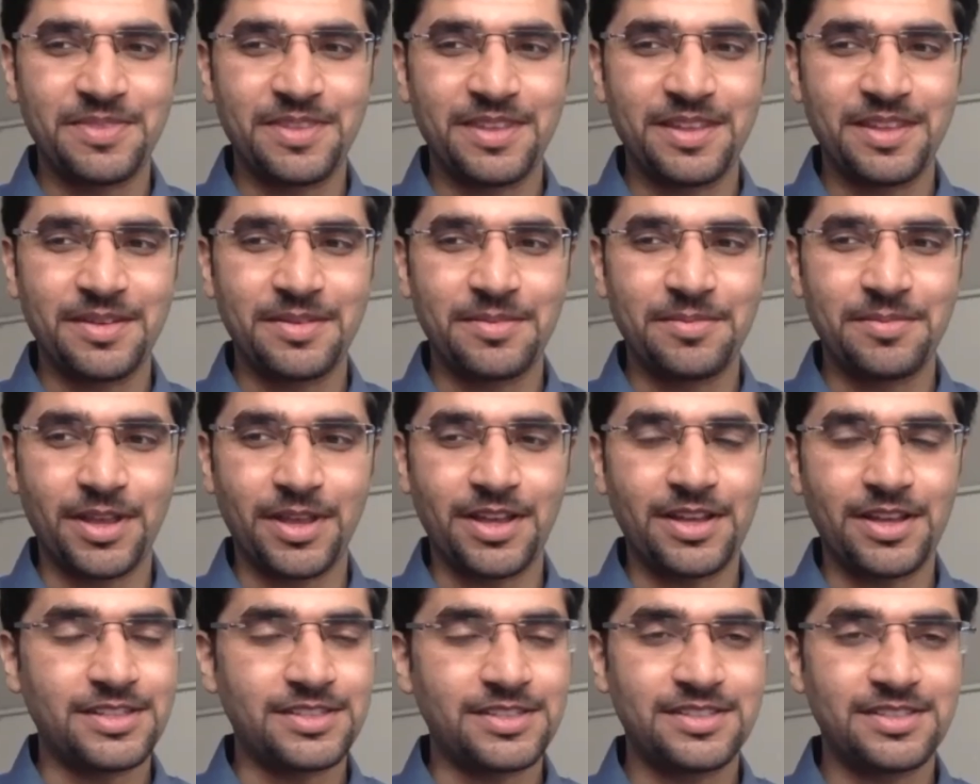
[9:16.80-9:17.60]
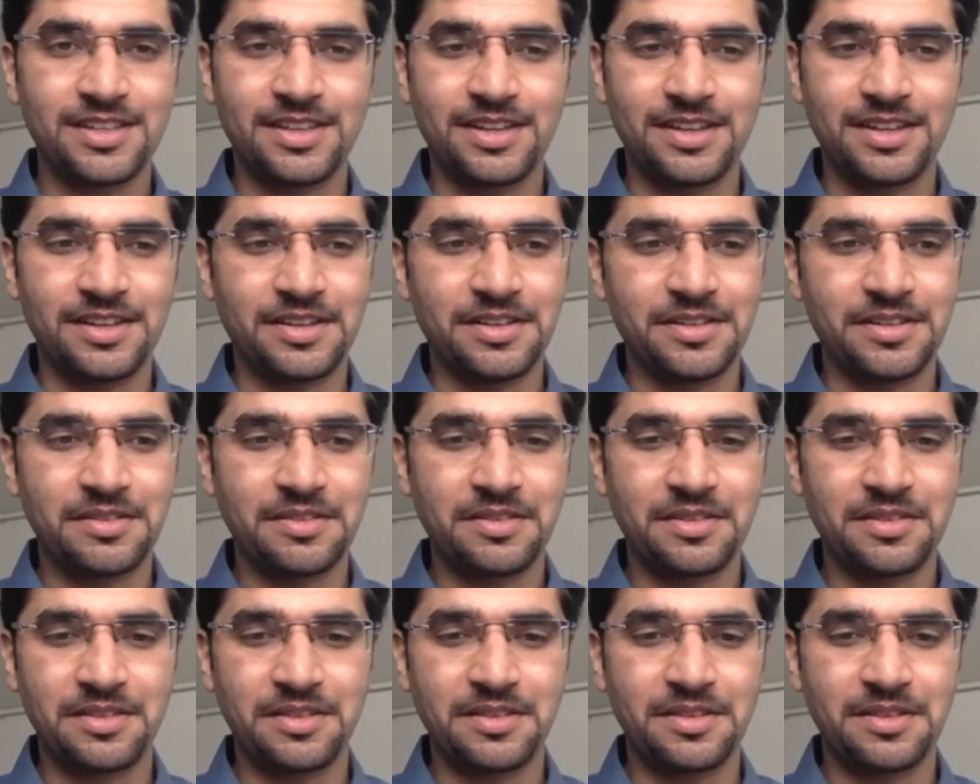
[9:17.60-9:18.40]
because
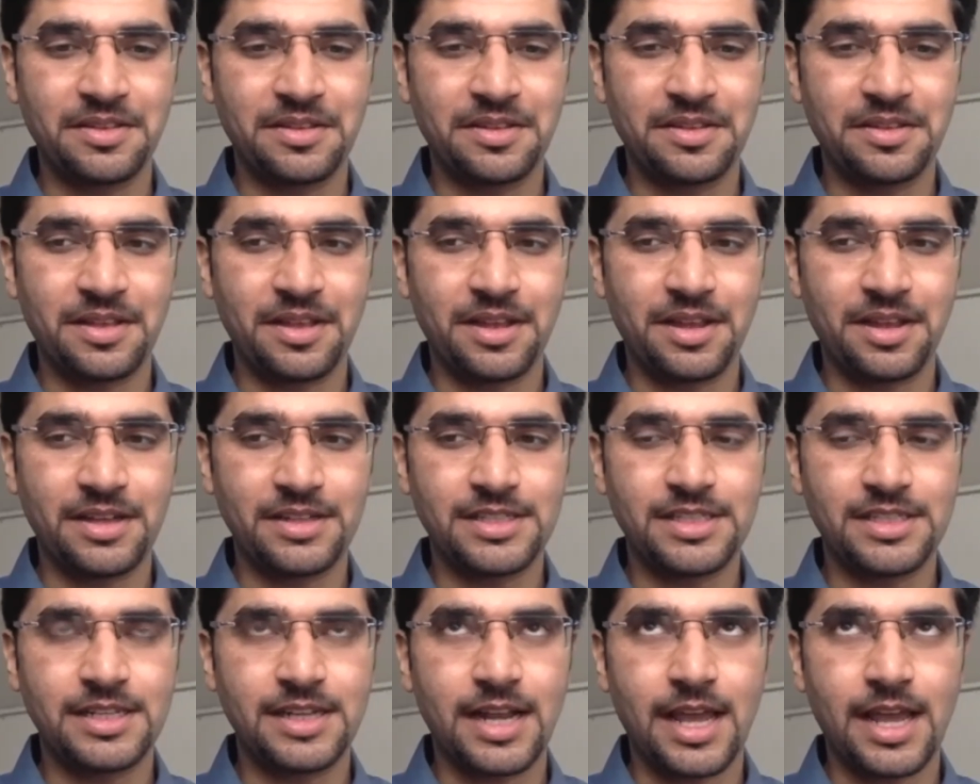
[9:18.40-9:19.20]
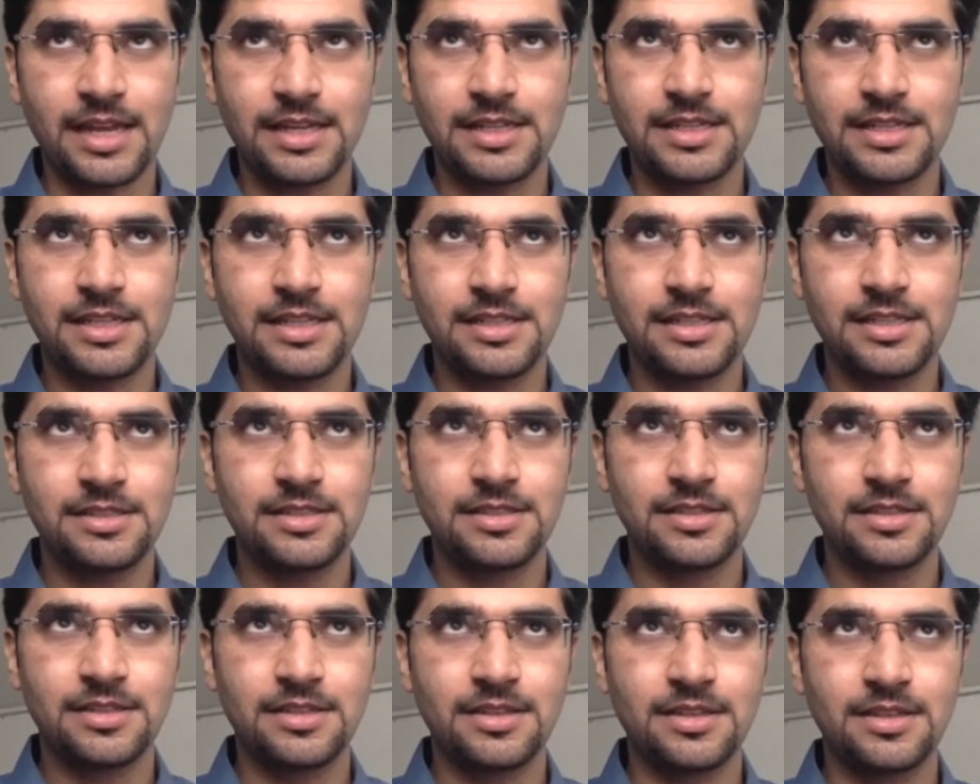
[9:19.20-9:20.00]
until
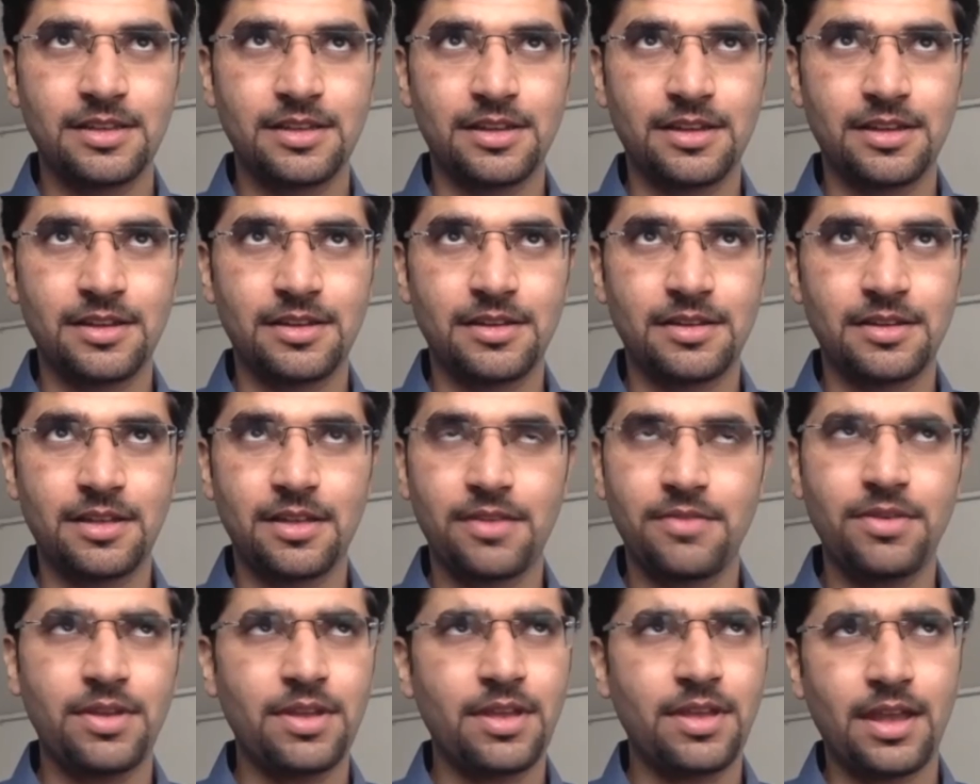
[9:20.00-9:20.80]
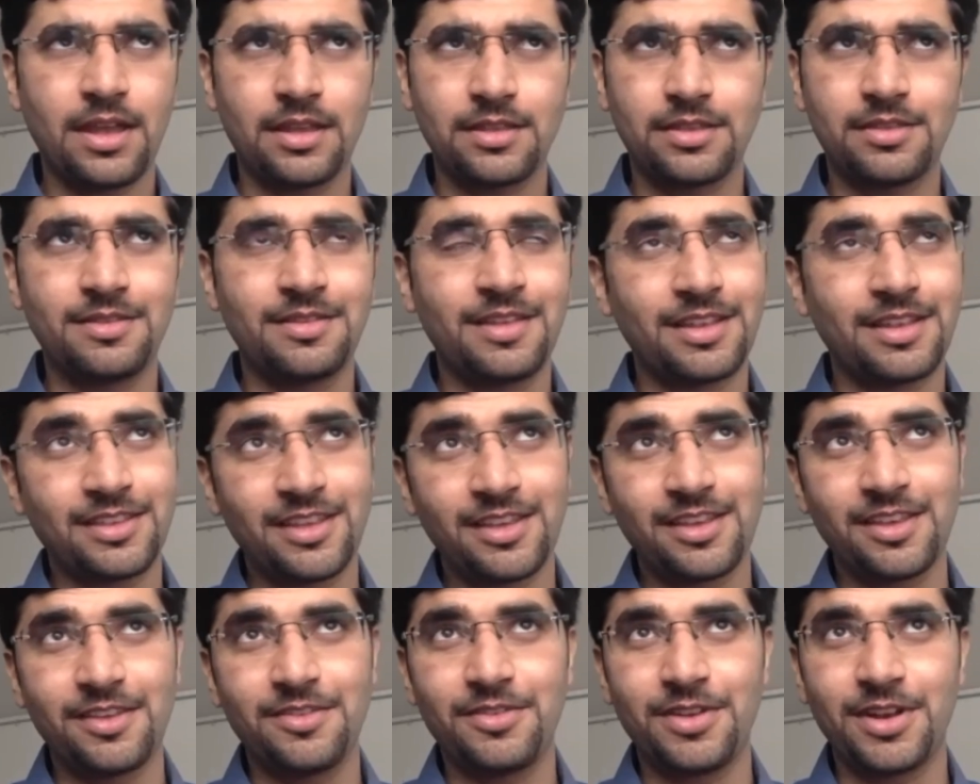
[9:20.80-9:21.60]
90s, I
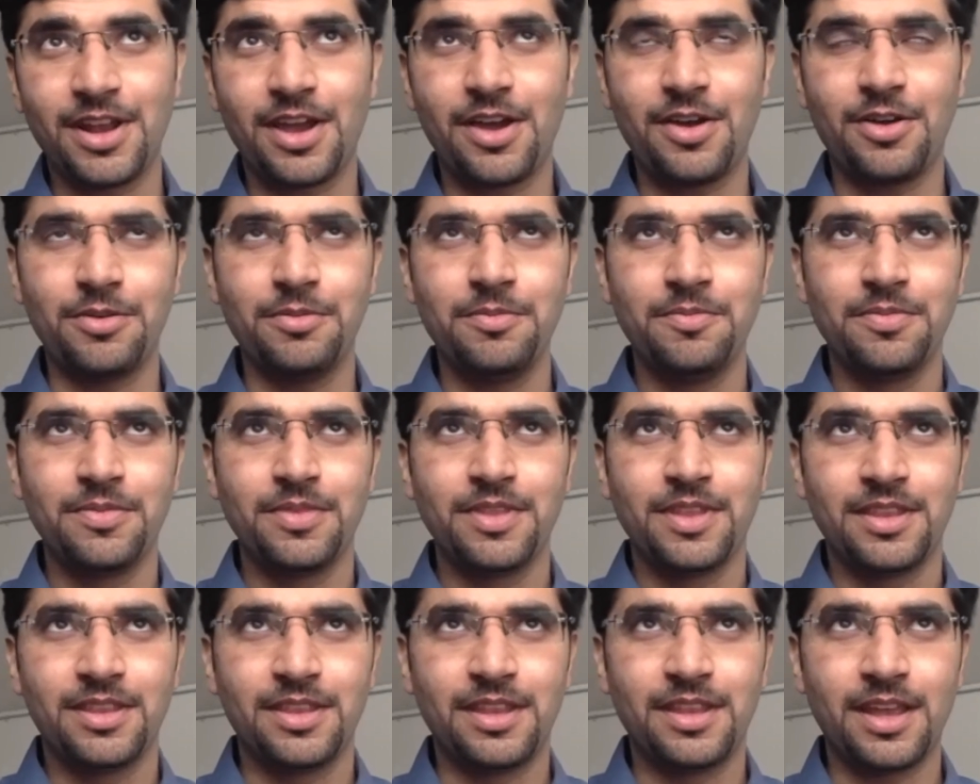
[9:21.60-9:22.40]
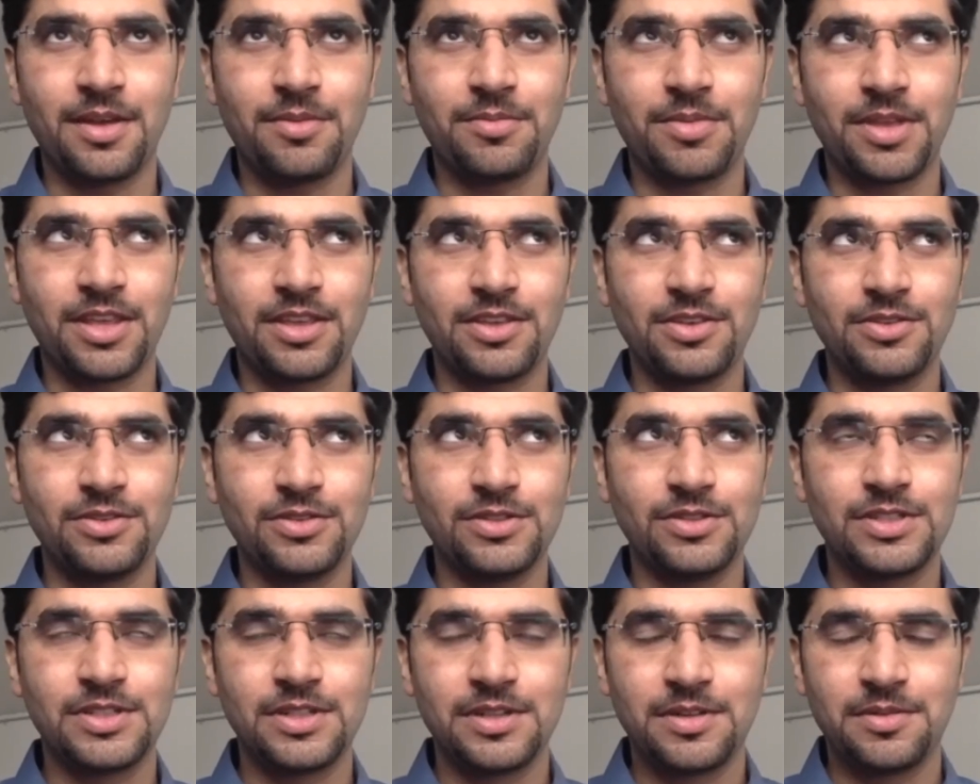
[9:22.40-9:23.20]
think even now they are being
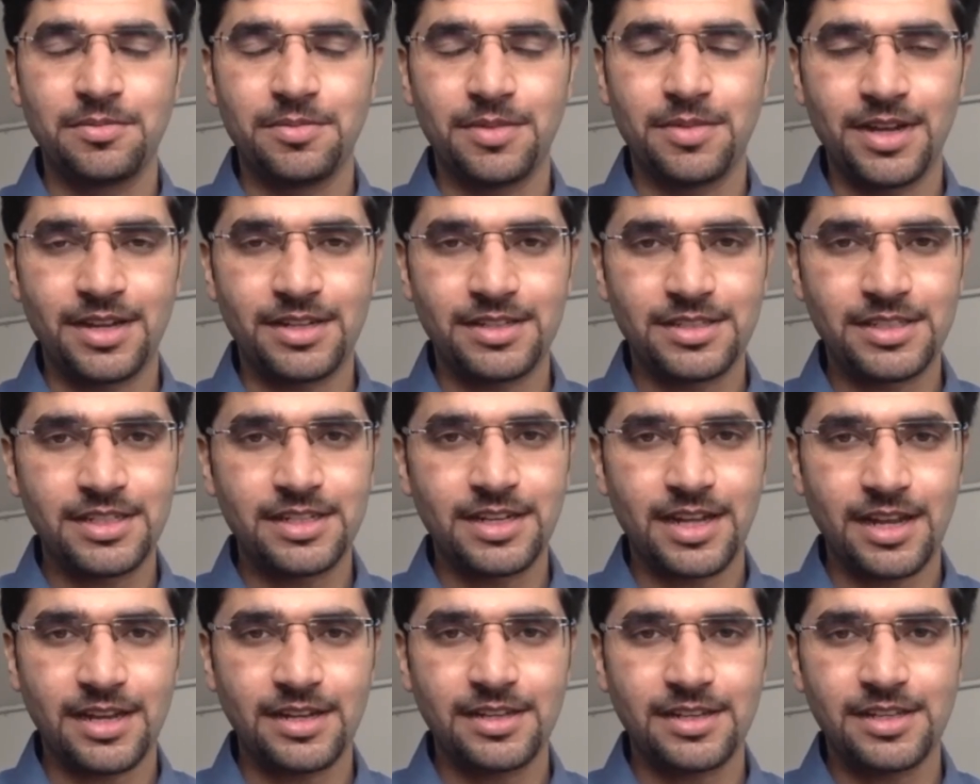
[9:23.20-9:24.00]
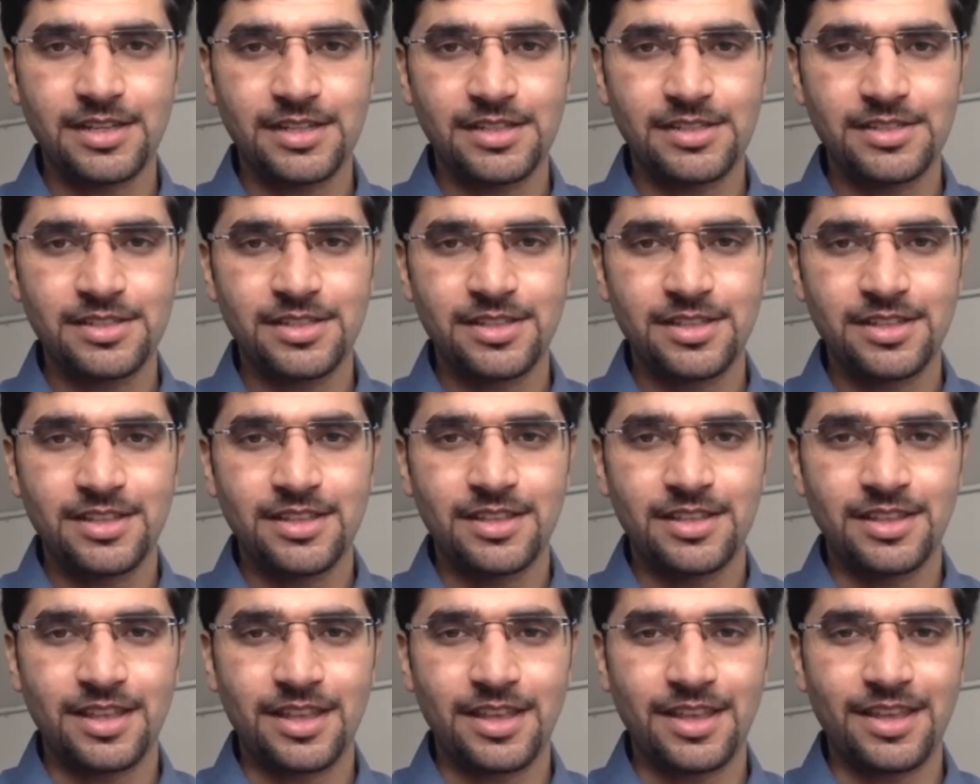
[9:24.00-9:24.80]
used, but until 90s
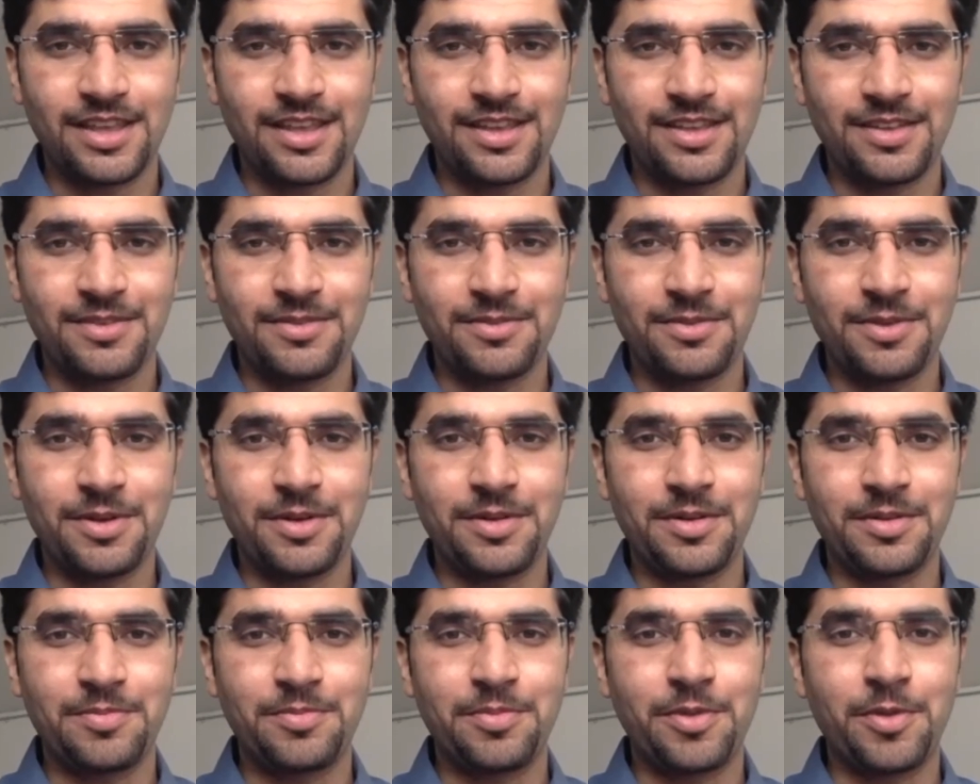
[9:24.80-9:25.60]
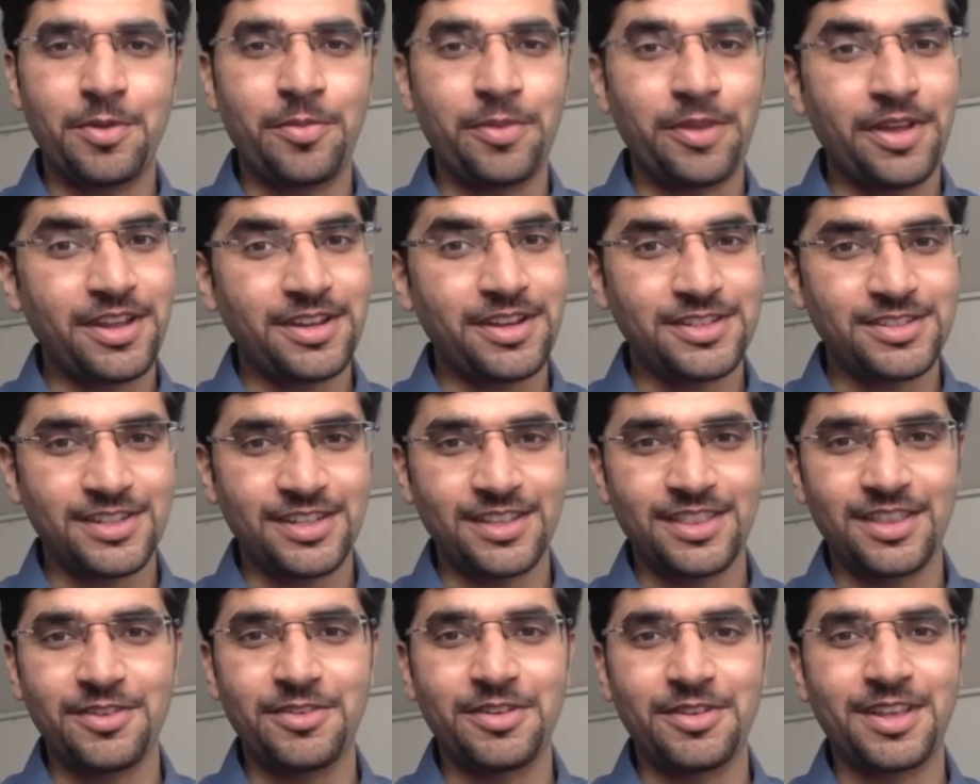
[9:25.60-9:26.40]
they were proprietary,
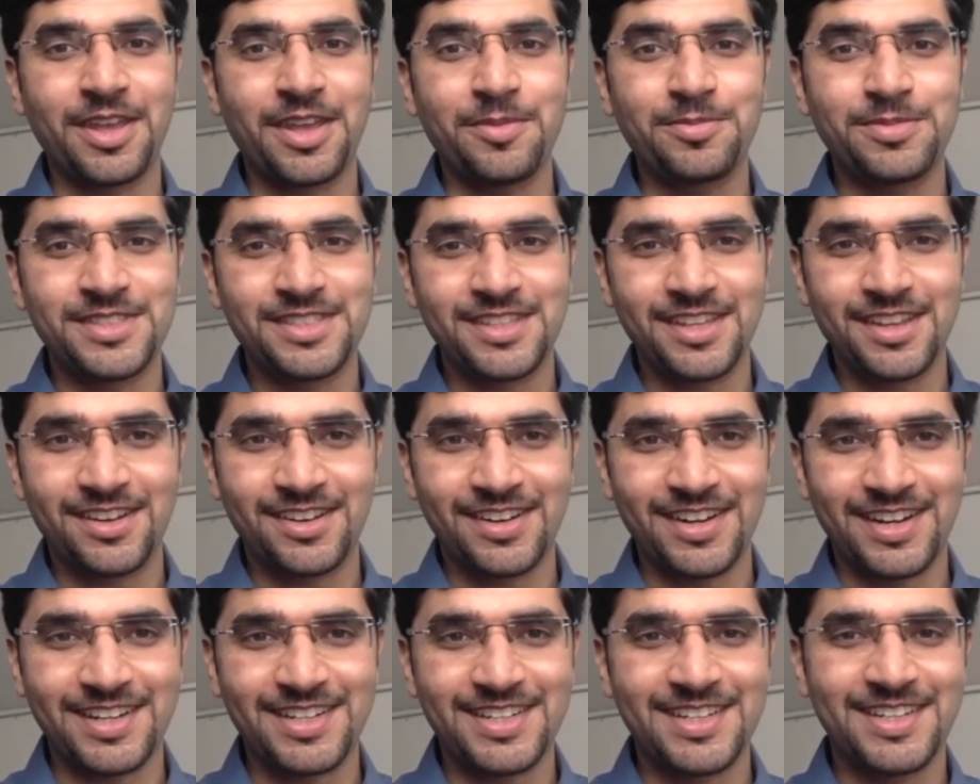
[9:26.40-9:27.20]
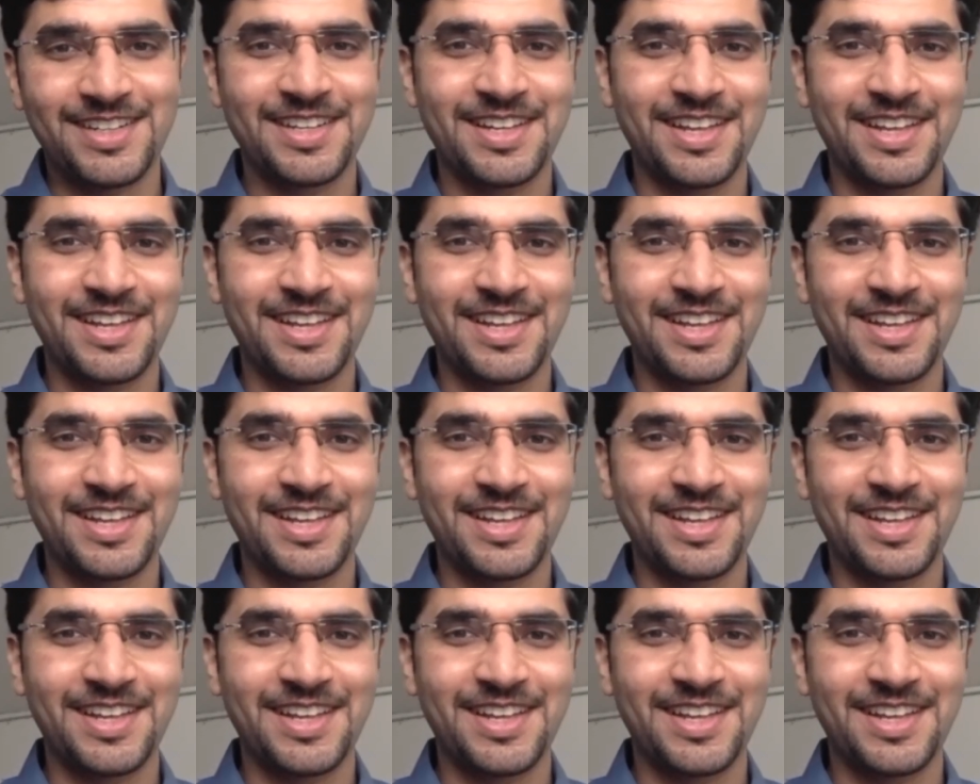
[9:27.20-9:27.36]
they were kept secret.